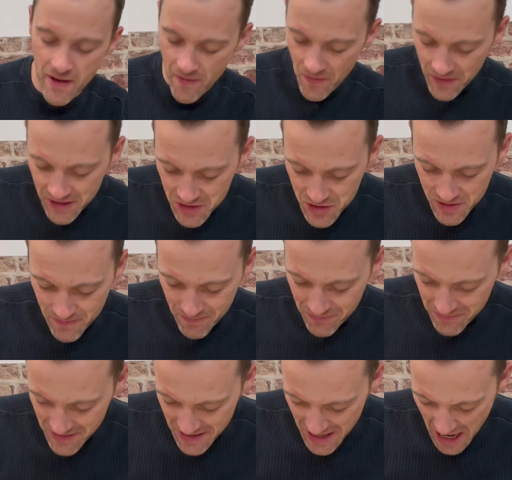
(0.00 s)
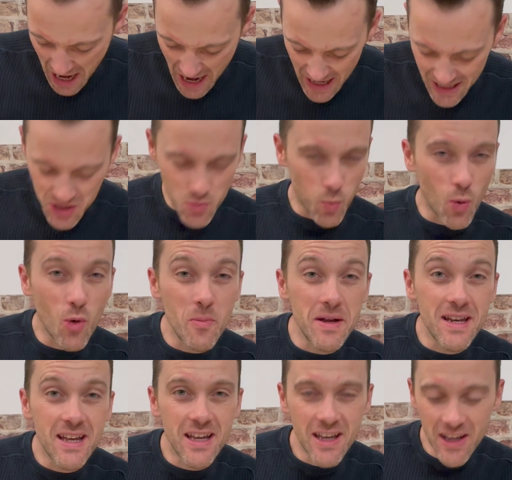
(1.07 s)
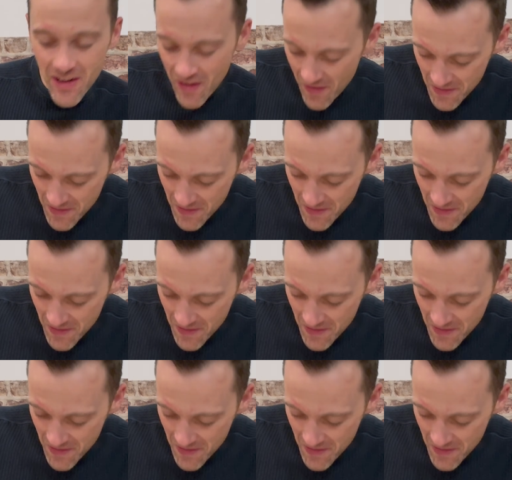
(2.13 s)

It's warm in here,